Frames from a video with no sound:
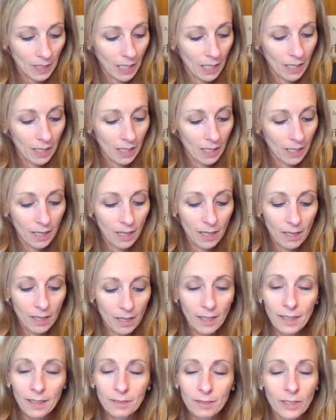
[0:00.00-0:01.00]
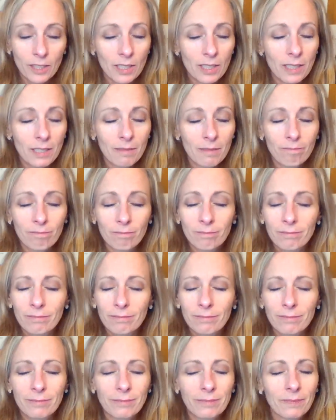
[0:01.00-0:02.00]
I, I, I just,
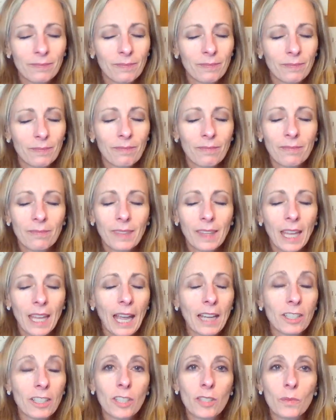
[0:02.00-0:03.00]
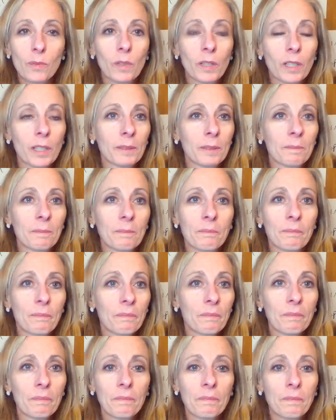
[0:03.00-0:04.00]
I just want to
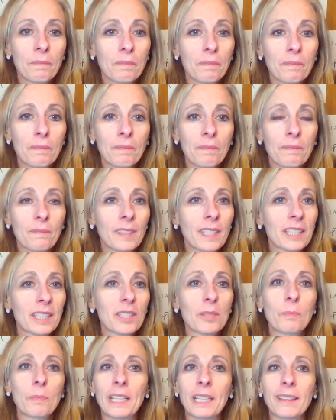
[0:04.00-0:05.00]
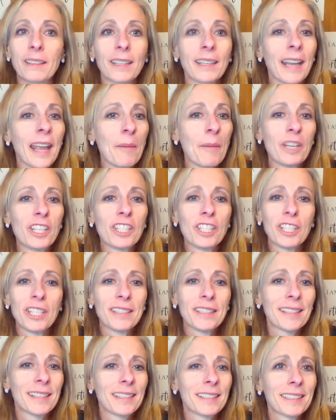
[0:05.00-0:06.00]
speak the name of
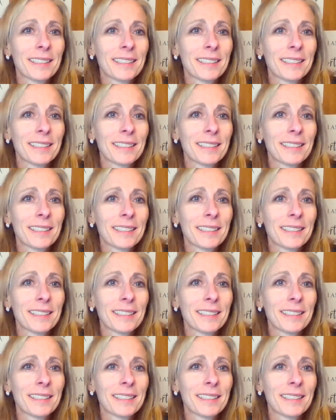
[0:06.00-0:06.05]
Jesus